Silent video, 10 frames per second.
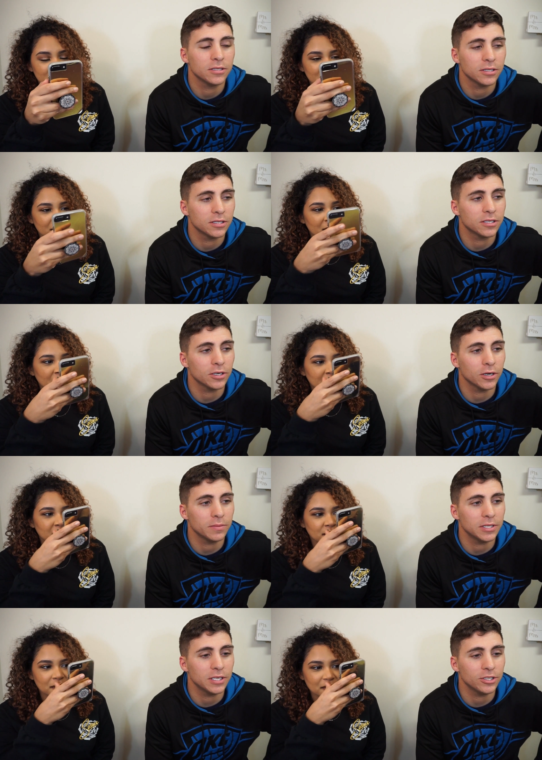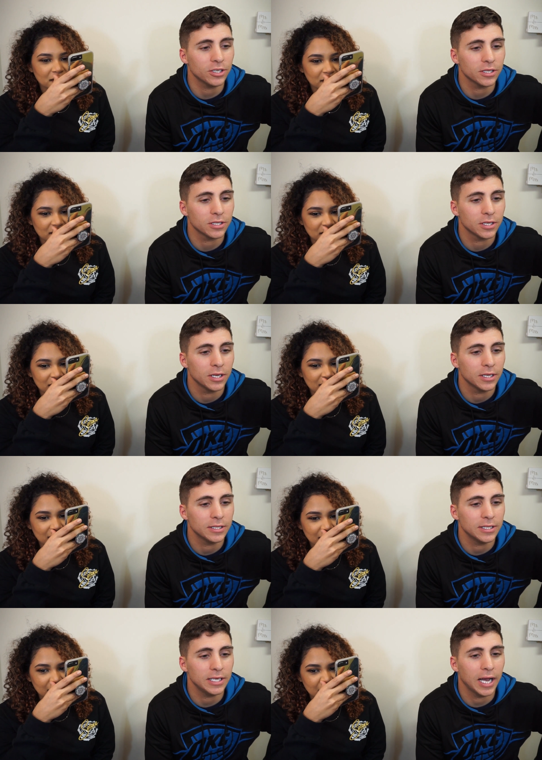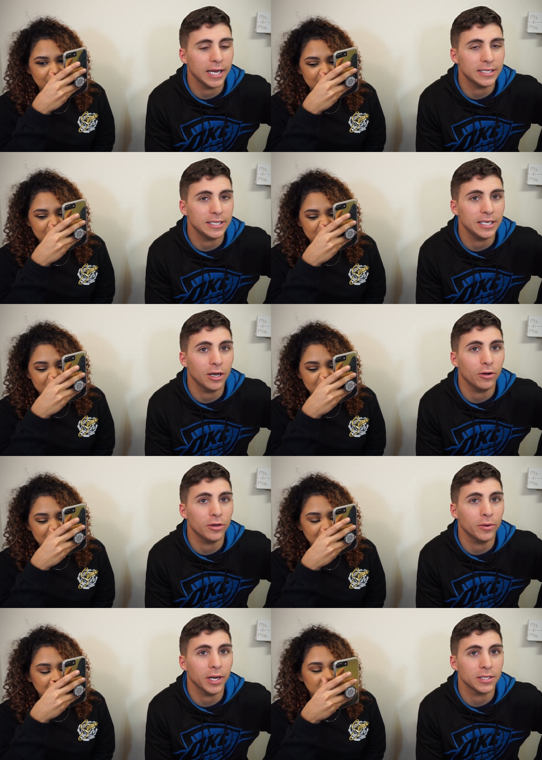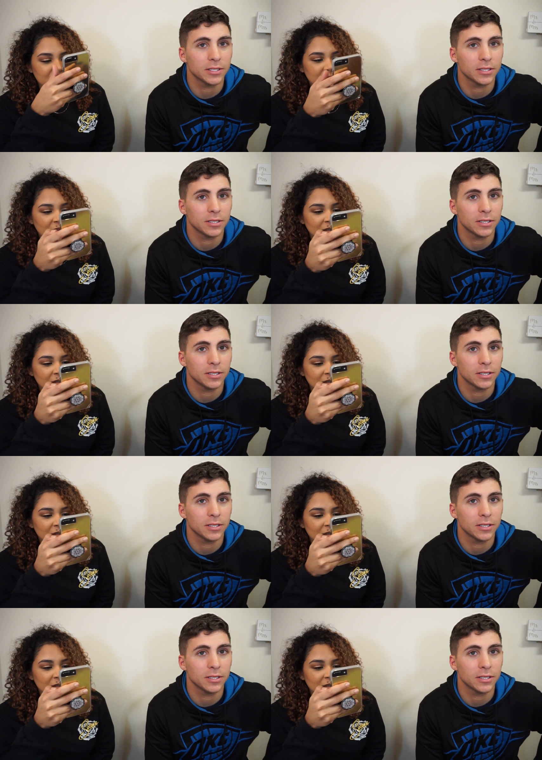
Speaker 1: Surreptitious. T I T O U S.